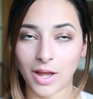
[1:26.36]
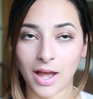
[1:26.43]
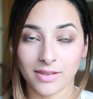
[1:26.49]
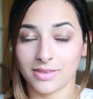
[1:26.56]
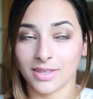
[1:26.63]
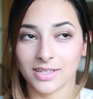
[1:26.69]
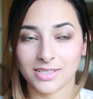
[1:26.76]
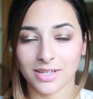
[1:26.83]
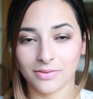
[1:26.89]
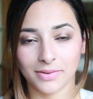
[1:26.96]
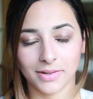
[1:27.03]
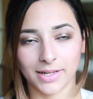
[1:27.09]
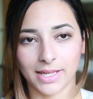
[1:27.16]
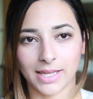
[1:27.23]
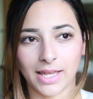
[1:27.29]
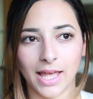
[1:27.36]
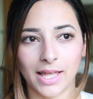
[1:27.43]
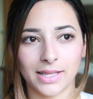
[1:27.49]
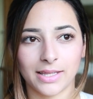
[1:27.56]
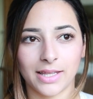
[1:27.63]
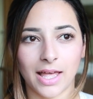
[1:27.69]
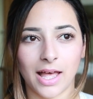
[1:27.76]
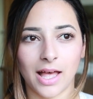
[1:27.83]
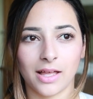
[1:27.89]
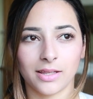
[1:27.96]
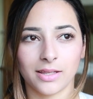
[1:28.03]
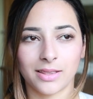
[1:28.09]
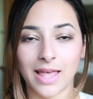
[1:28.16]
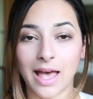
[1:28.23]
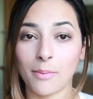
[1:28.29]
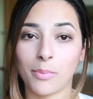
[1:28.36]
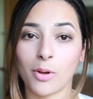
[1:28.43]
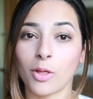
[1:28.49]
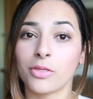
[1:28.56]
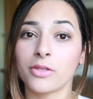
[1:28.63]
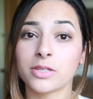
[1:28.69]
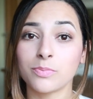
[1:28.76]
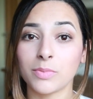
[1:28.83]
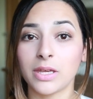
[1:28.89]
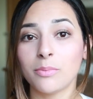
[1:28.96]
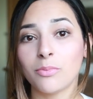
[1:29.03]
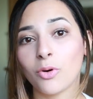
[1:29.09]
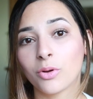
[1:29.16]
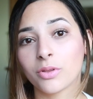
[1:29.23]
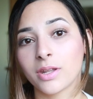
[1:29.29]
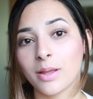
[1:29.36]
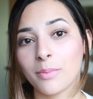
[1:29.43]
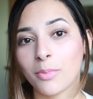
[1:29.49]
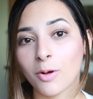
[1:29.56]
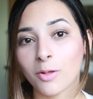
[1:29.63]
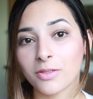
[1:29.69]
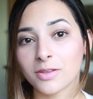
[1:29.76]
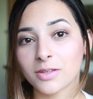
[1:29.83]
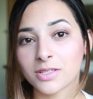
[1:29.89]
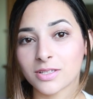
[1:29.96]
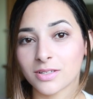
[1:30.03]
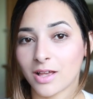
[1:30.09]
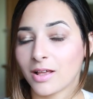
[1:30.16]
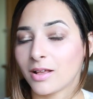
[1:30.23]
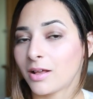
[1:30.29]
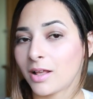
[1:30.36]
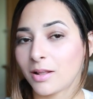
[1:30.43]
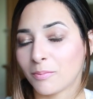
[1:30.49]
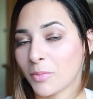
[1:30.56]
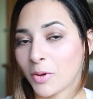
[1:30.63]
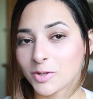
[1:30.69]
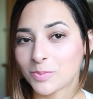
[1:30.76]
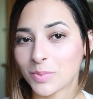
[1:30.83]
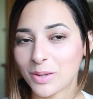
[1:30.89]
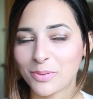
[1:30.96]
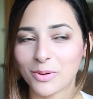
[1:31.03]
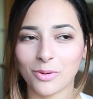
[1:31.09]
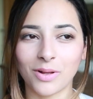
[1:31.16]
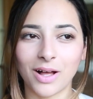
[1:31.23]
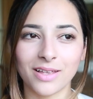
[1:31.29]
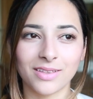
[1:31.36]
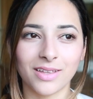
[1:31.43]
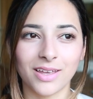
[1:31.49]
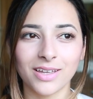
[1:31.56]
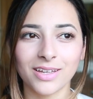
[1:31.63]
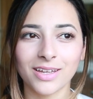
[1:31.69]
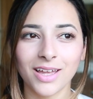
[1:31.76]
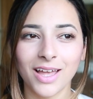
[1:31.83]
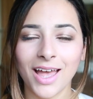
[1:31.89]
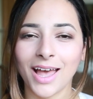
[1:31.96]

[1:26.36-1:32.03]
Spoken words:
I think differently, and that that bothers me more than it bothers most people, I think.